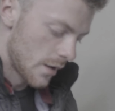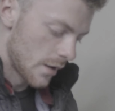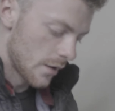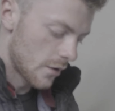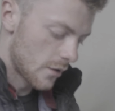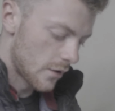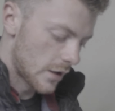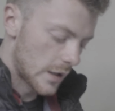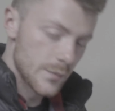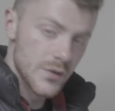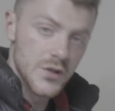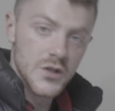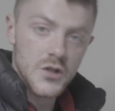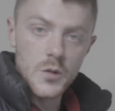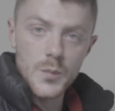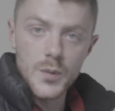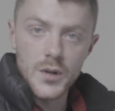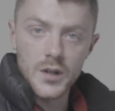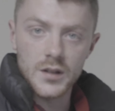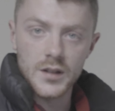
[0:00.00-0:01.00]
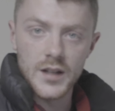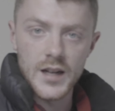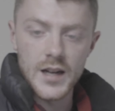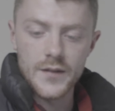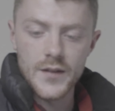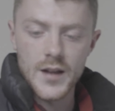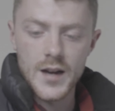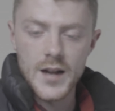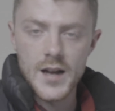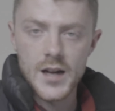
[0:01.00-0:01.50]
You know, I'm super
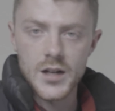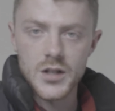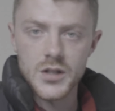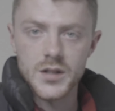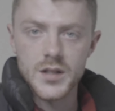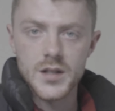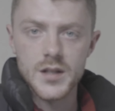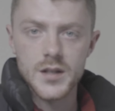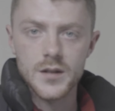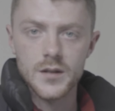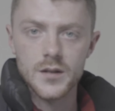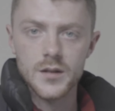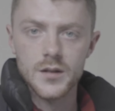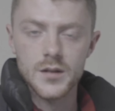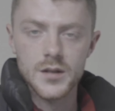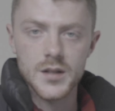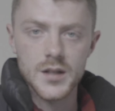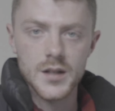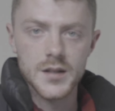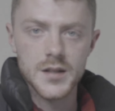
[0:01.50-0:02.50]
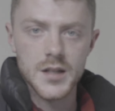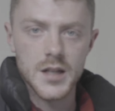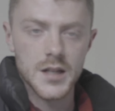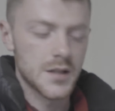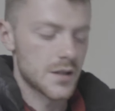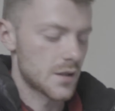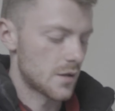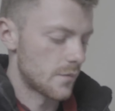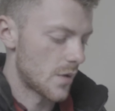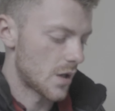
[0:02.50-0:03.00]
glad that I actually did a
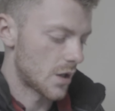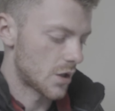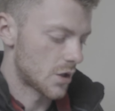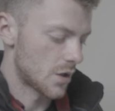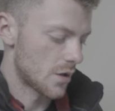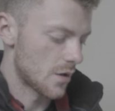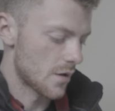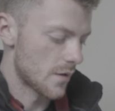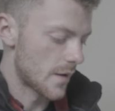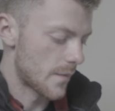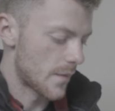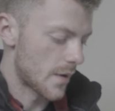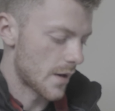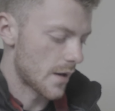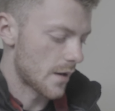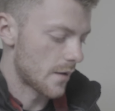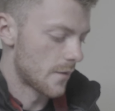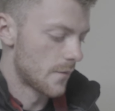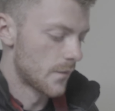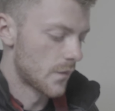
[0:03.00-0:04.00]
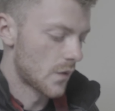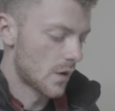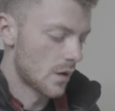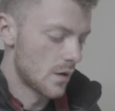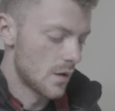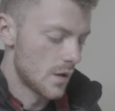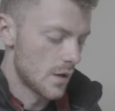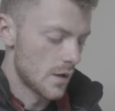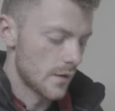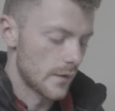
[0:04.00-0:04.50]
test to make sure that my
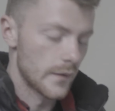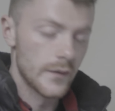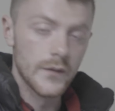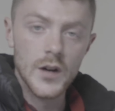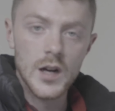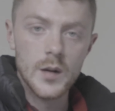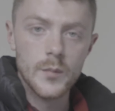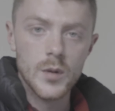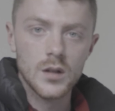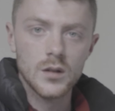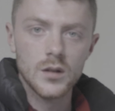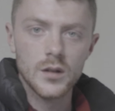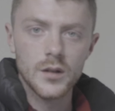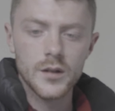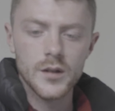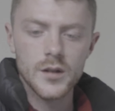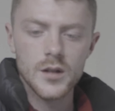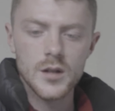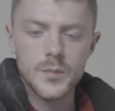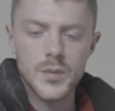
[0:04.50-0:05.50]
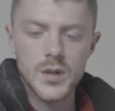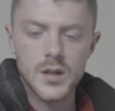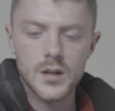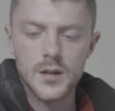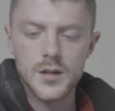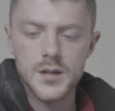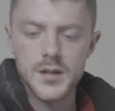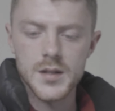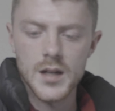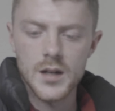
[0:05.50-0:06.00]
framing looked good,
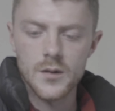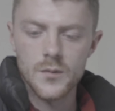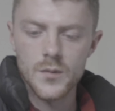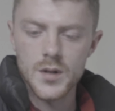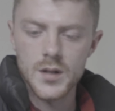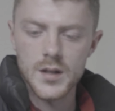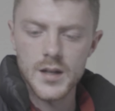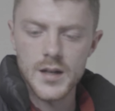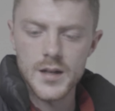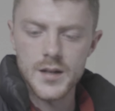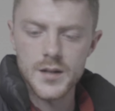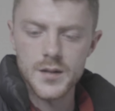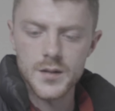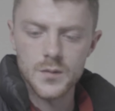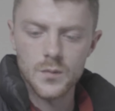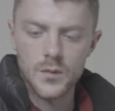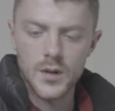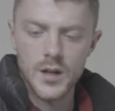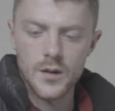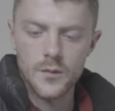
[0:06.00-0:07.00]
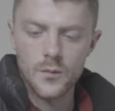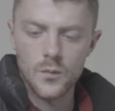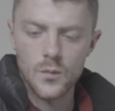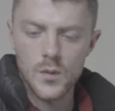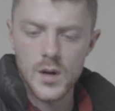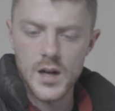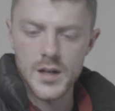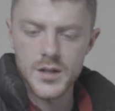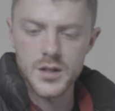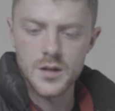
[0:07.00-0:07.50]
because I realized when I
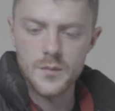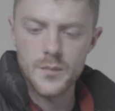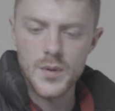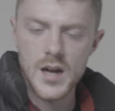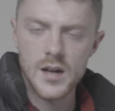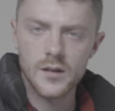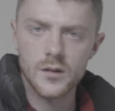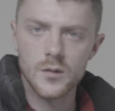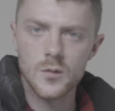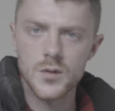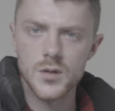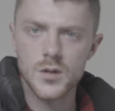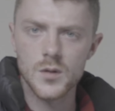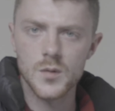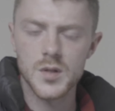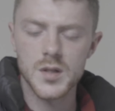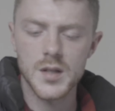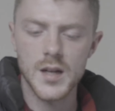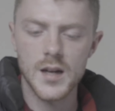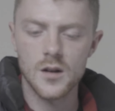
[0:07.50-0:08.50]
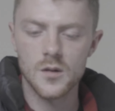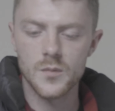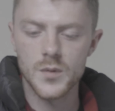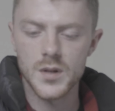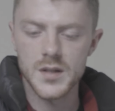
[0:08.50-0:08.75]
watched it back there was no sound